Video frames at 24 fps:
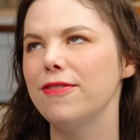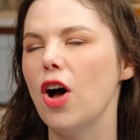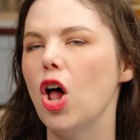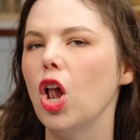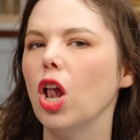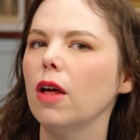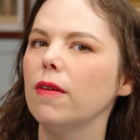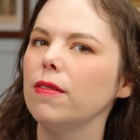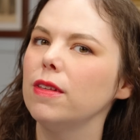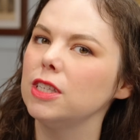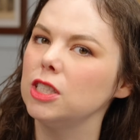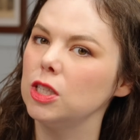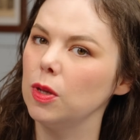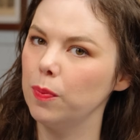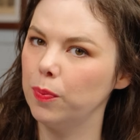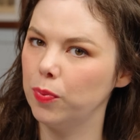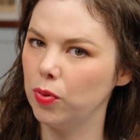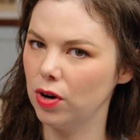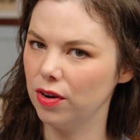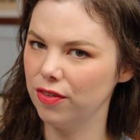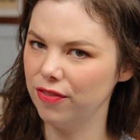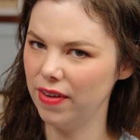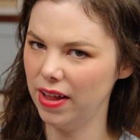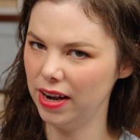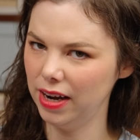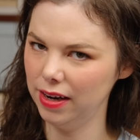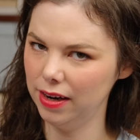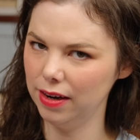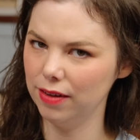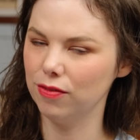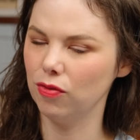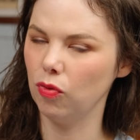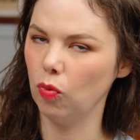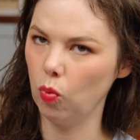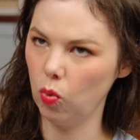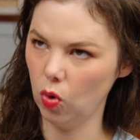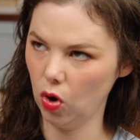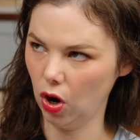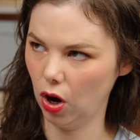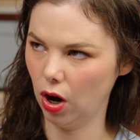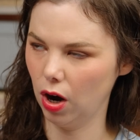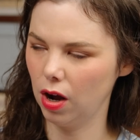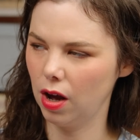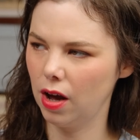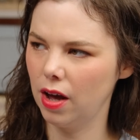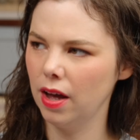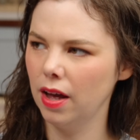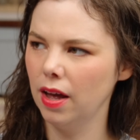all of this preventative
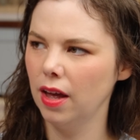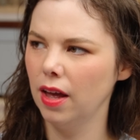work